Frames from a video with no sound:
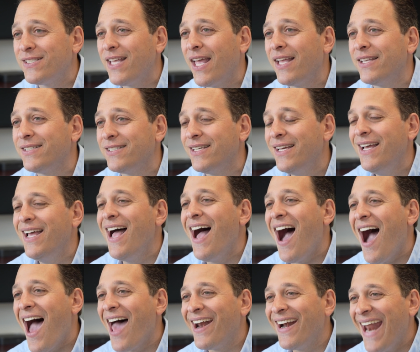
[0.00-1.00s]
states
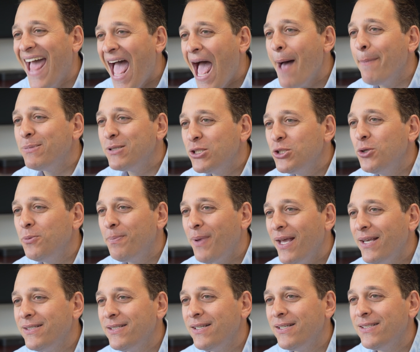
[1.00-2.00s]
on an absolute
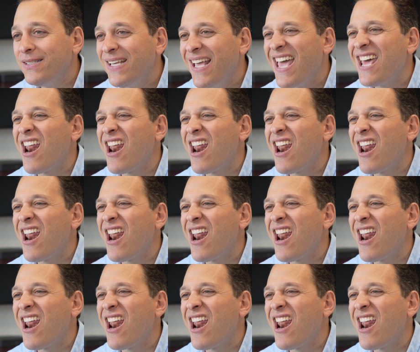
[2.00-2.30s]
basis,